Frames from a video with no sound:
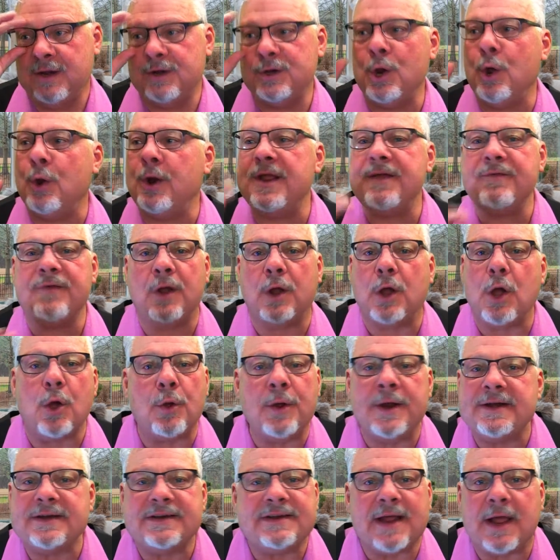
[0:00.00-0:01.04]
Don't even go
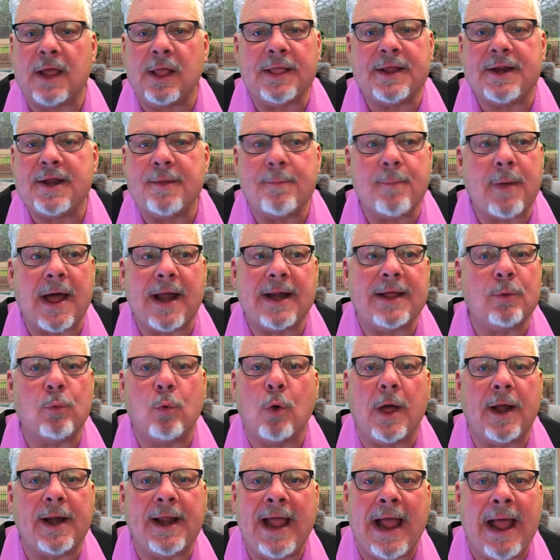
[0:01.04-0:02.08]
and tell anybody
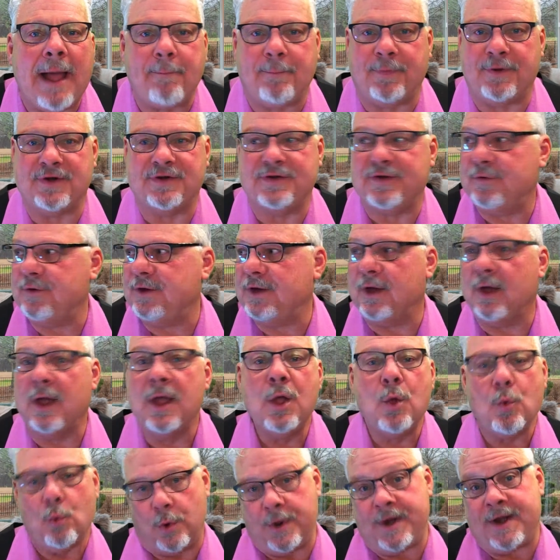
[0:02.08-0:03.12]
what happened to you.
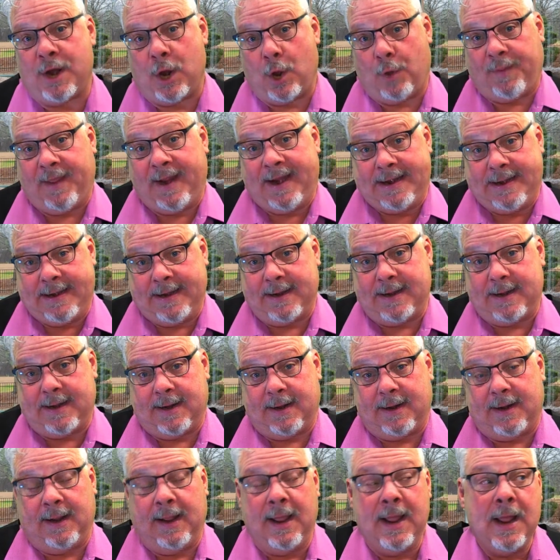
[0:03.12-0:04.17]
We know they
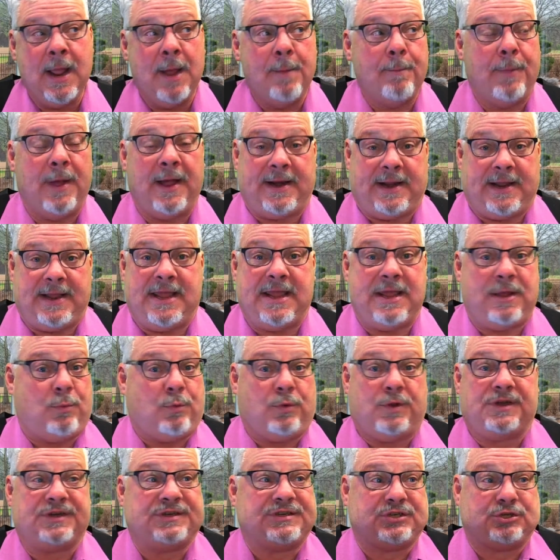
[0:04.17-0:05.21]
did, but he
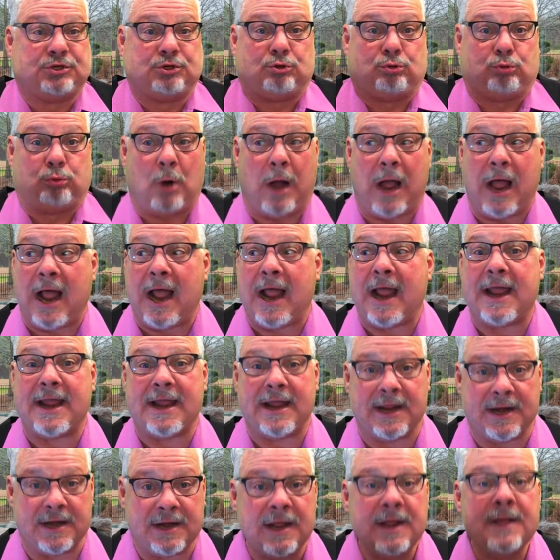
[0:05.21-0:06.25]
was
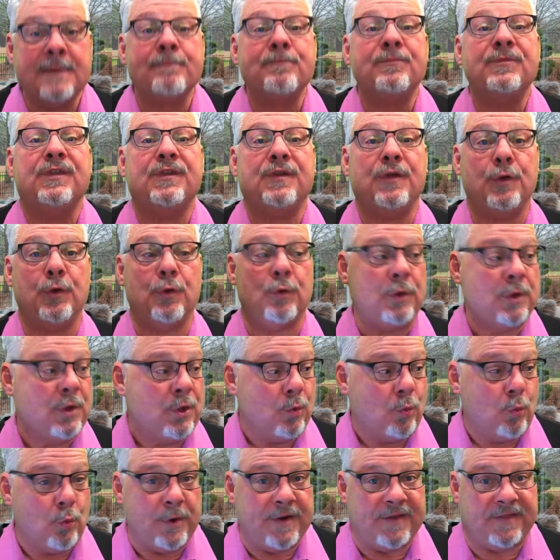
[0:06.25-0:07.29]
trying to
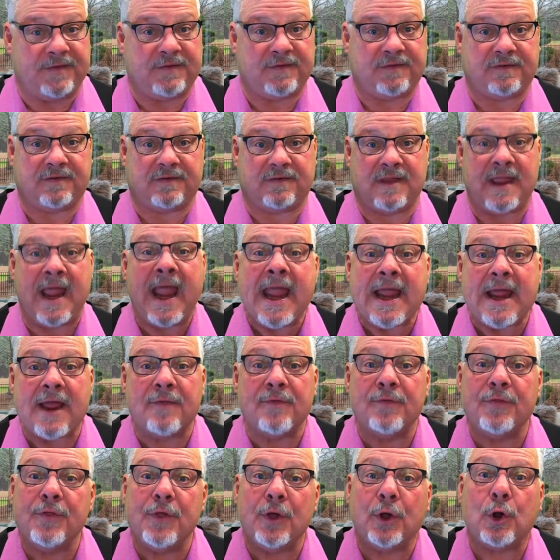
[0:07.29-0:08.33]

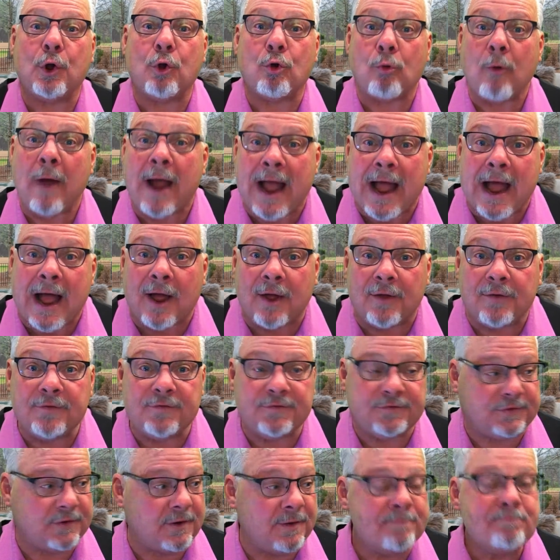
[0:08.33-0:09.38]
withstand the
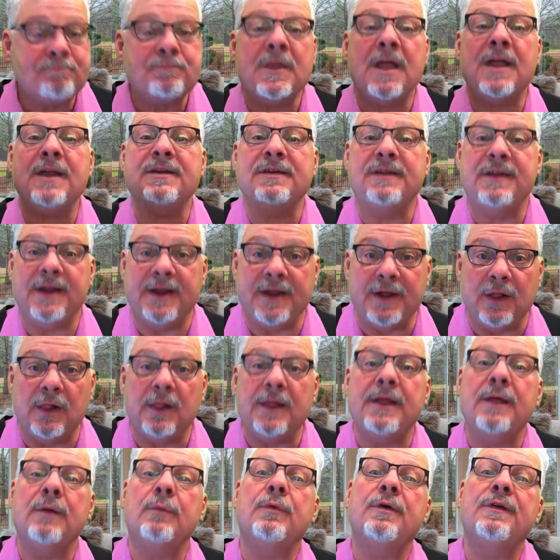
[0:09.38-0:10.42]
crowds until
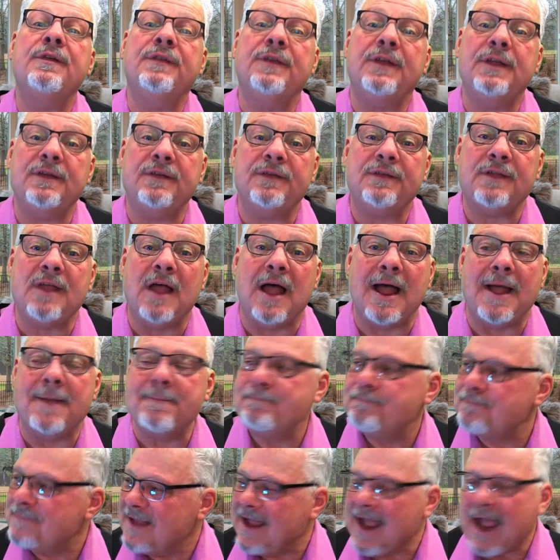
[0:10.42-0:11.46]
it was his time.
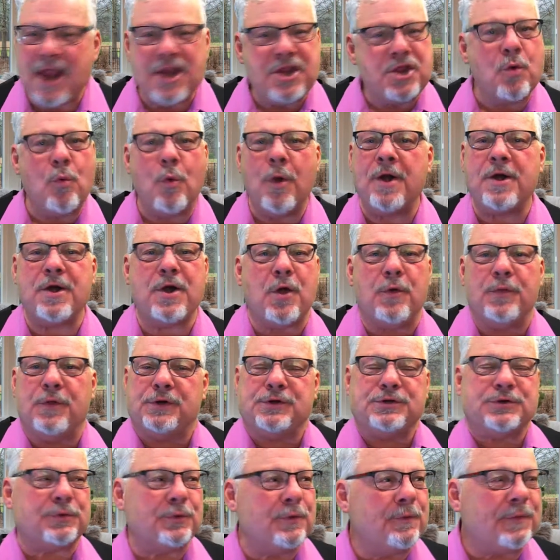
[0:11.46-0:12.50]
And you want to know the
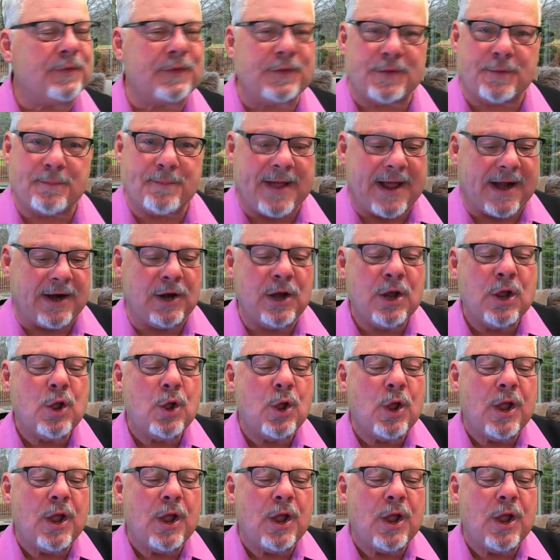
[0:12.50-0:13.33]
truth of the matter?